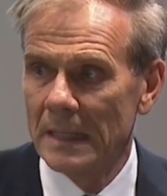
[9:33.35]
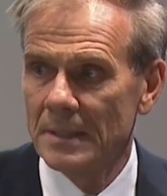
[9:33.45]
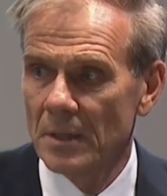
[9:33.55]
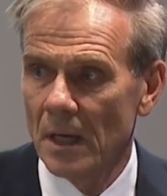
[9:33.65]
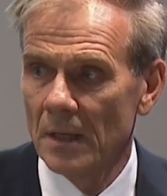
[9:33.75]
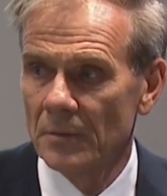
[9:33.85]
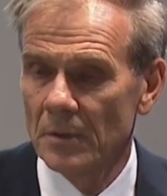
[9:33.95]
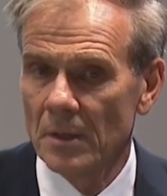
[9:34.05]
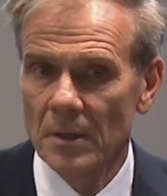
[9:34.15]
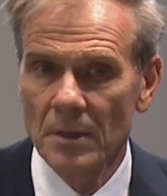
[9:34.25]

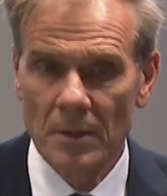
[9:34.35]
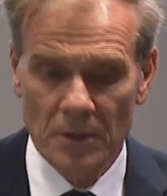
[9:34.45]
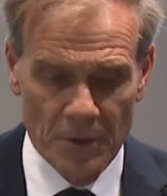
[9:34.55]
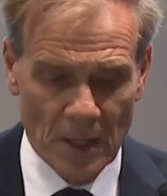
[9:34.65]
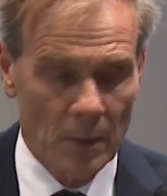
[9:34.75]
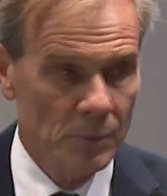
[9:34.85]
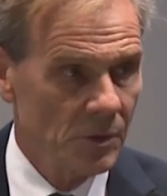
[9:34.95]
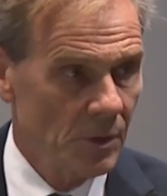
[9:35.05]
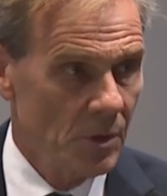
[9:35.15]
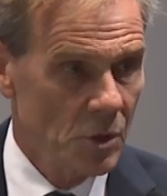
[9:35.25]

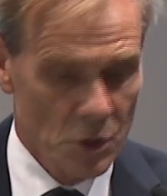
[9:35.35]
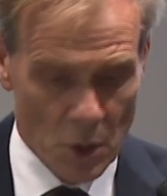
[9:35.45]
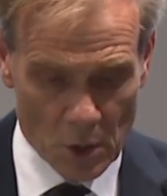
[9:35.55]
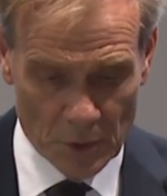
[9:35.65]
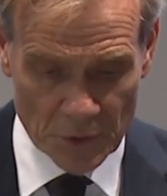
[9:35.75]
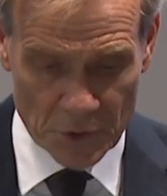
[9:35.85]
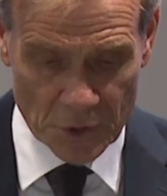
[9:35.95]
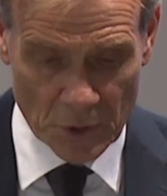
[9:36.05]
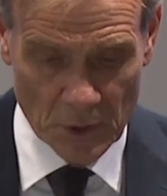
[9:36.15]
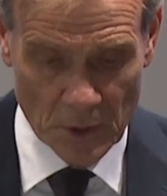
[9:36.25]
800,000
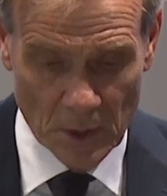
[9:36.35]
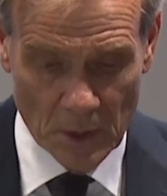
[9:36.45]
tons